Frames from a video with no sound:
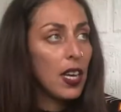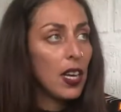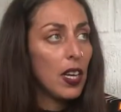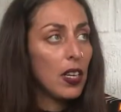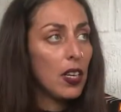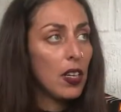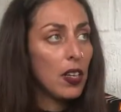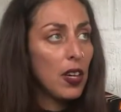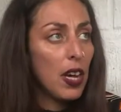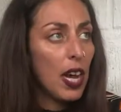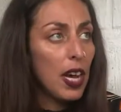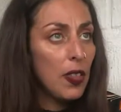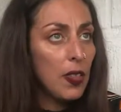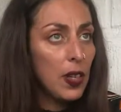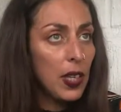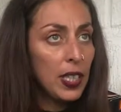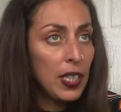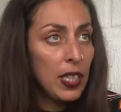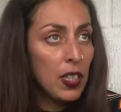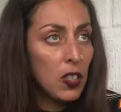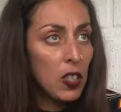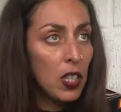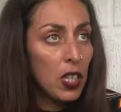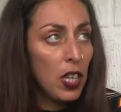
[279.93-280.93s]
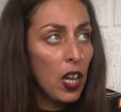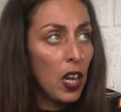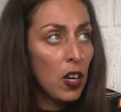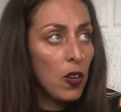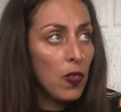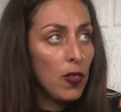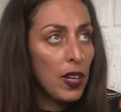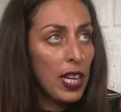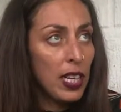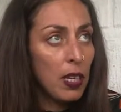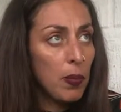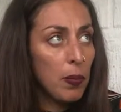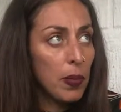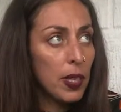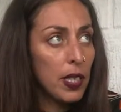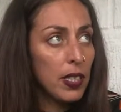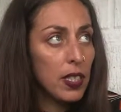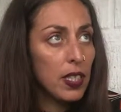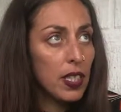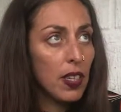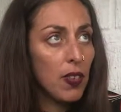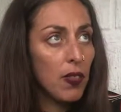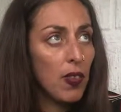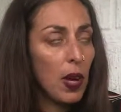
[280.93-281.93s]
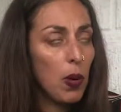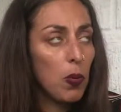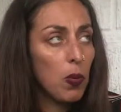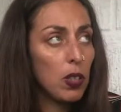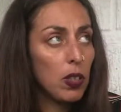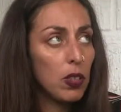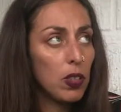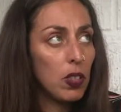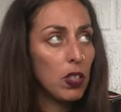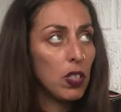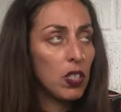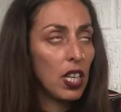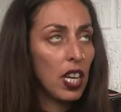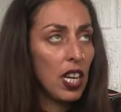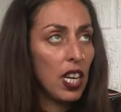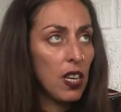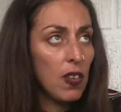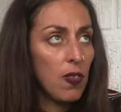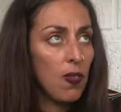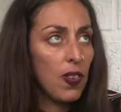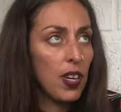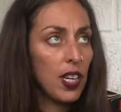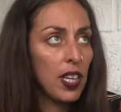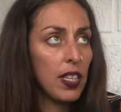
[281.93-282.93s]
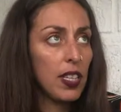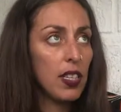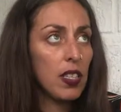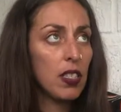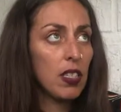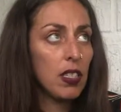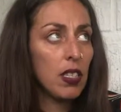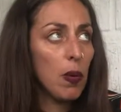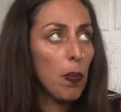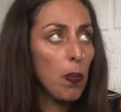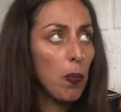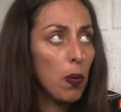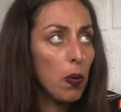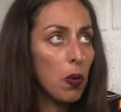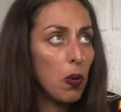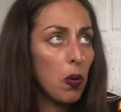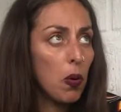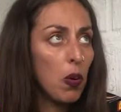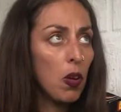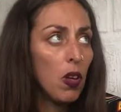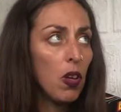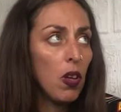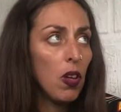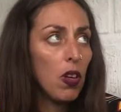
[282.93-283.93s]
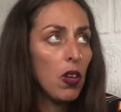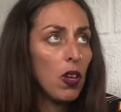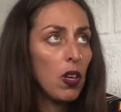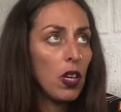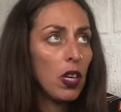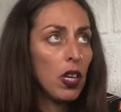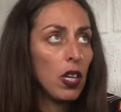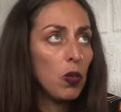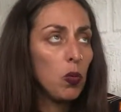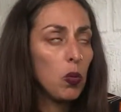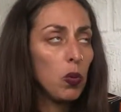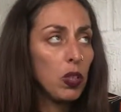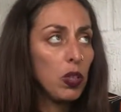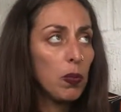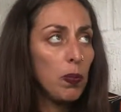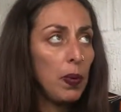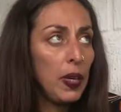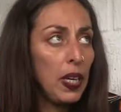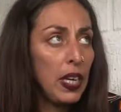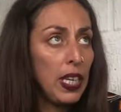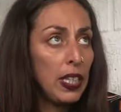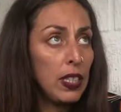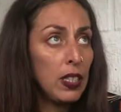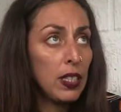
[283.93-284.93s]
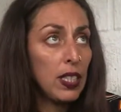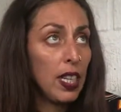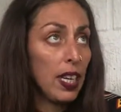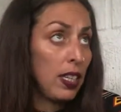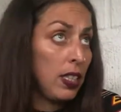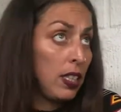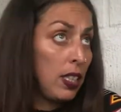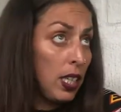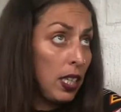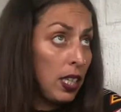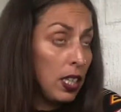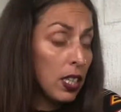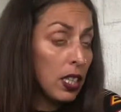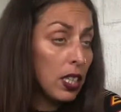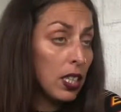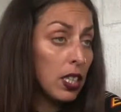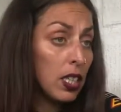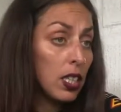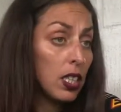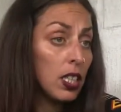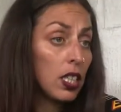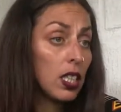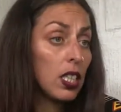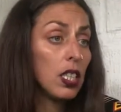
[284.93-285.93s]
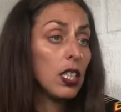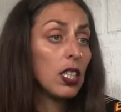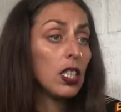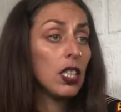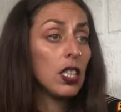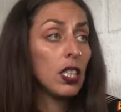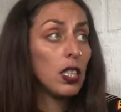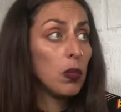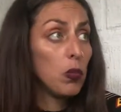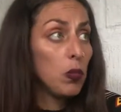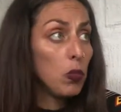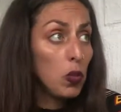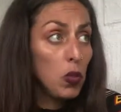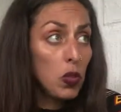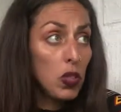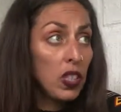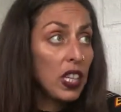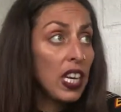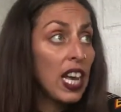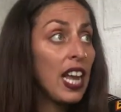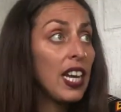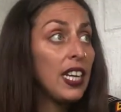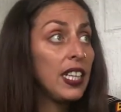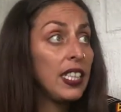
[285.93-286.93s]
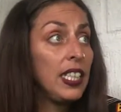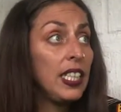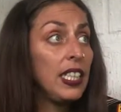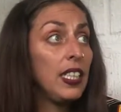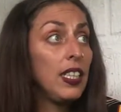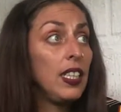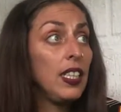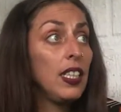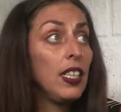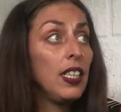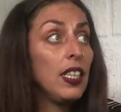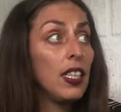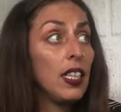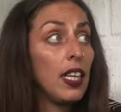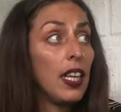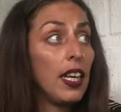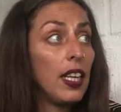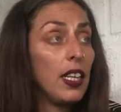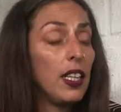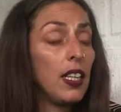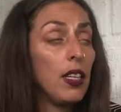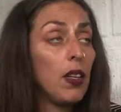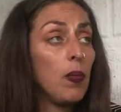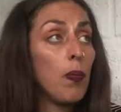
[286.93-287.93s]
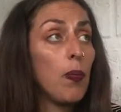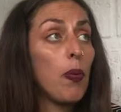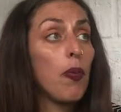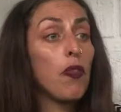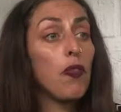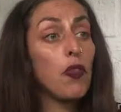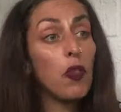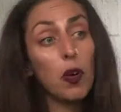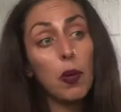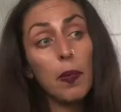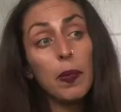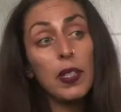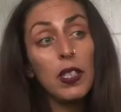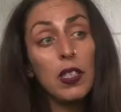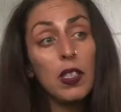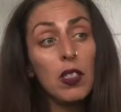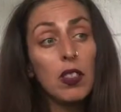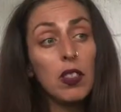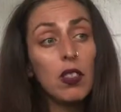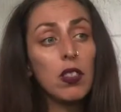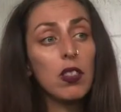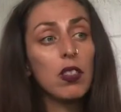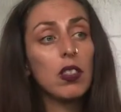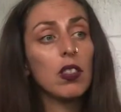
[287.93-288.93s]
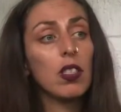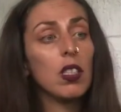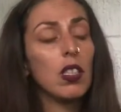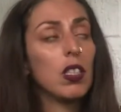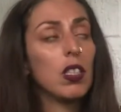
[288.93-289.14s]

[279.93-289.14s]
I think there's a lot of elements. If I would say it very simple, it would be technique, musicality, and performance.